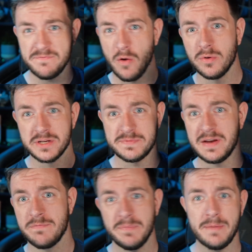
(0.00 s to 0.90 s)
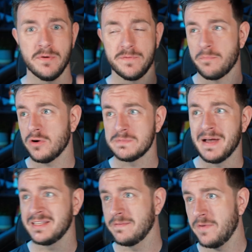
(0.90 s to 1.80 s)
folders for different people, for
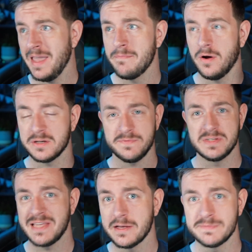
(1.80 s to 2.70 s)
prospecting, for inbox, for sales